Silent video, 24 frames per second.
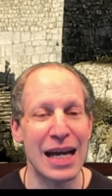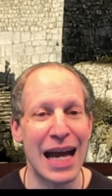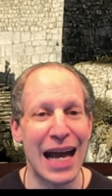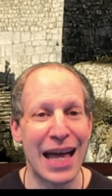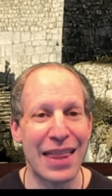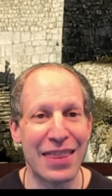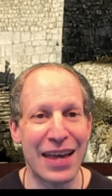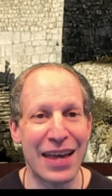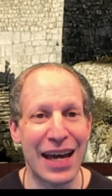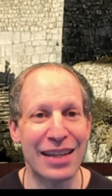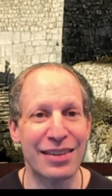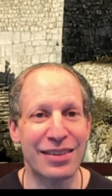
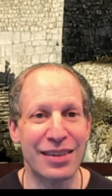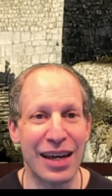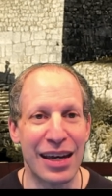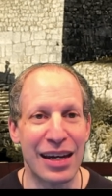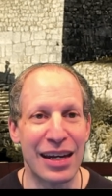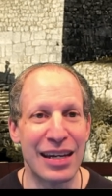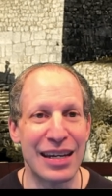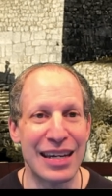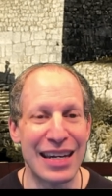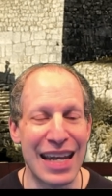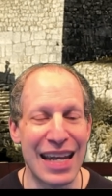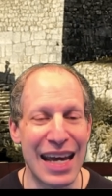and that's going
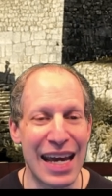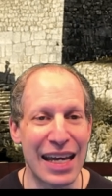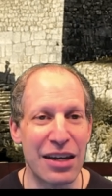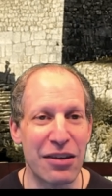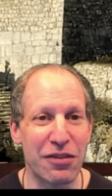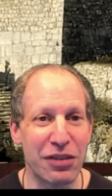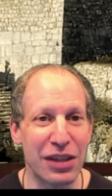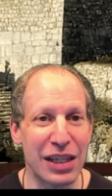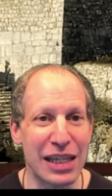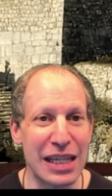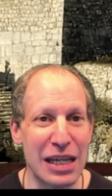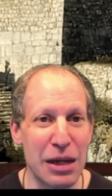to
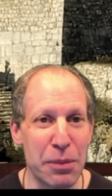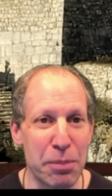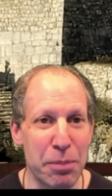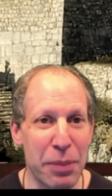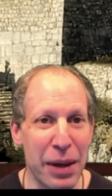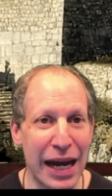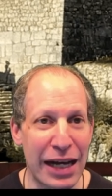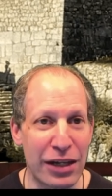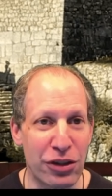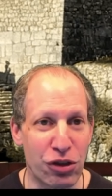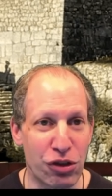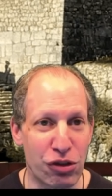negatively
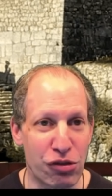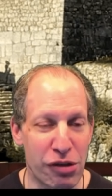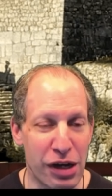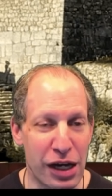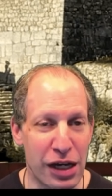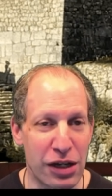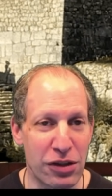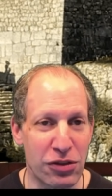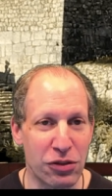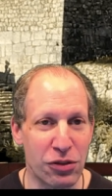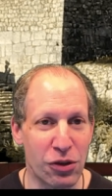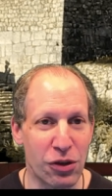impact your
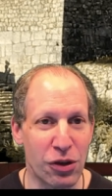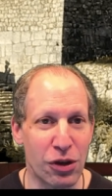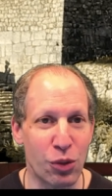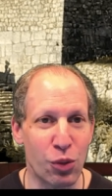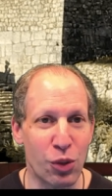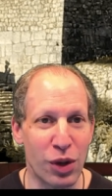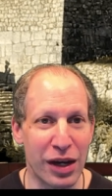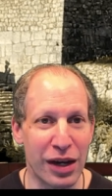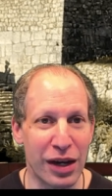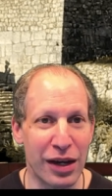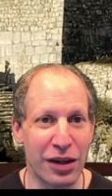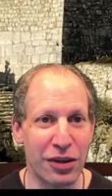credit score.
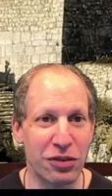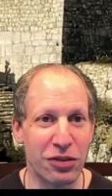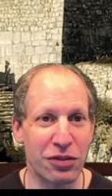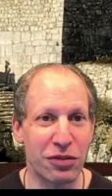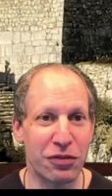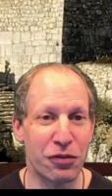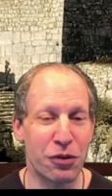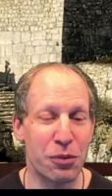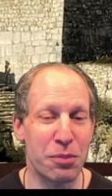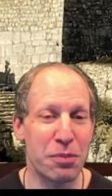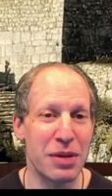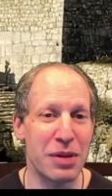Whereas for